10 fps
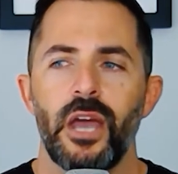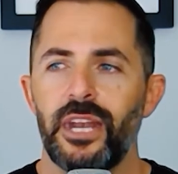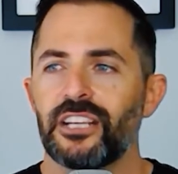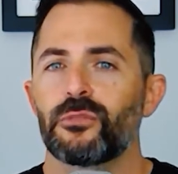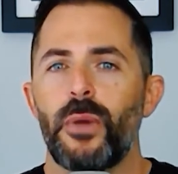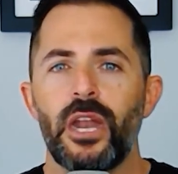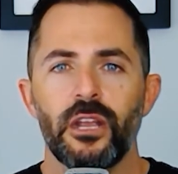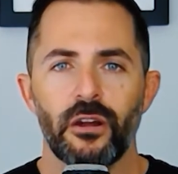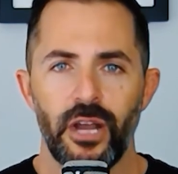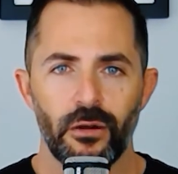and
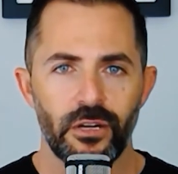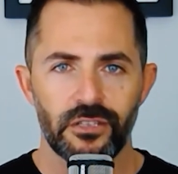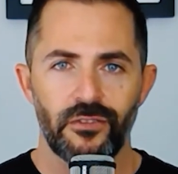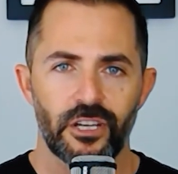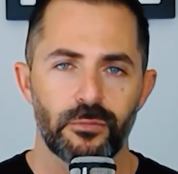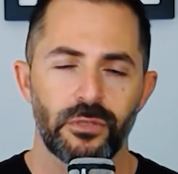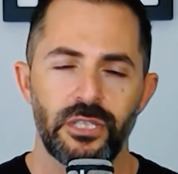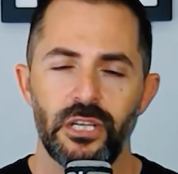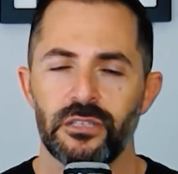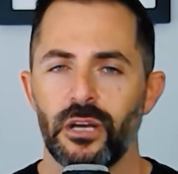expanding our areas of expertise.